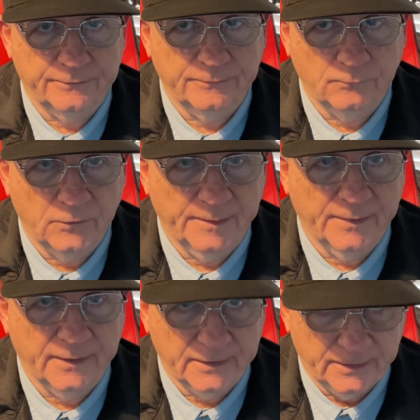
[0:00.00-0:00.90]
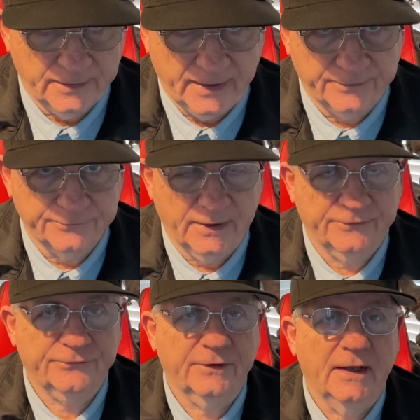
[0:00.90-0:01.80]
web
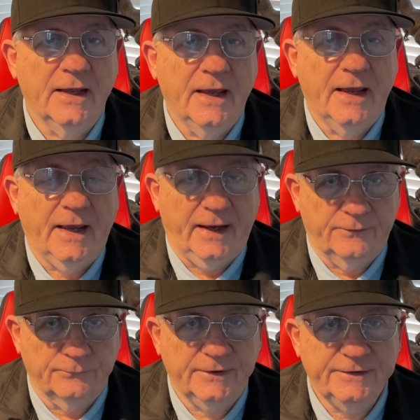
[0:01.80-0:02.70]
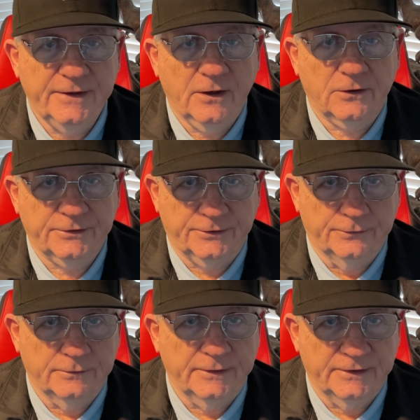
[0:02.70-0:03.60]
address. And read the article.